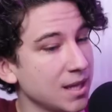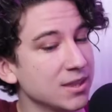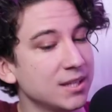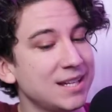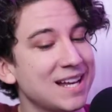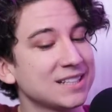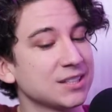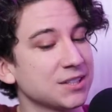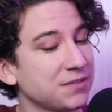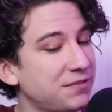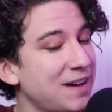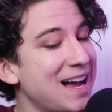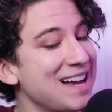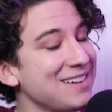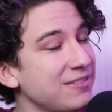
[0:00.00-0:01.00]
in the next
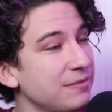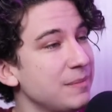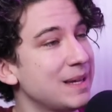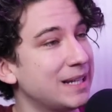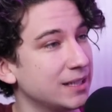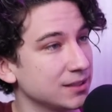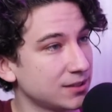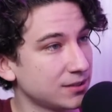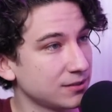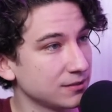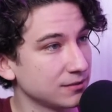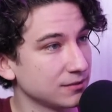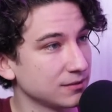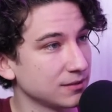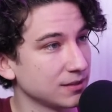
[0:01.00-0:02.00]
5
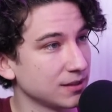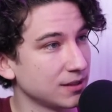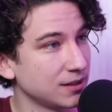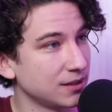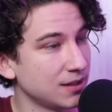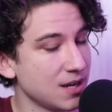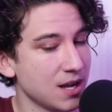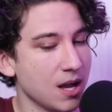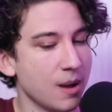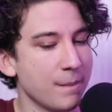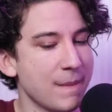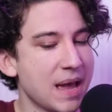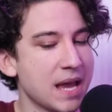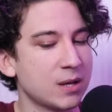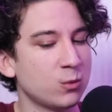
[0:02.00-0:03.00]
minutes,
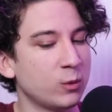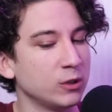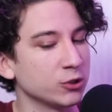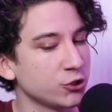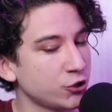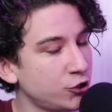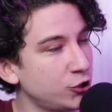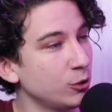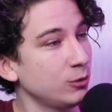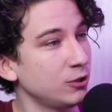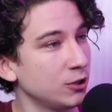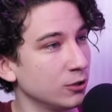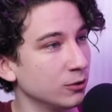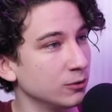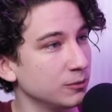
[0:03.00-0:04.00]
a man will
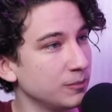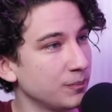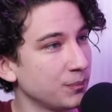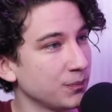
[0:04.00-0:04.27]
shoot you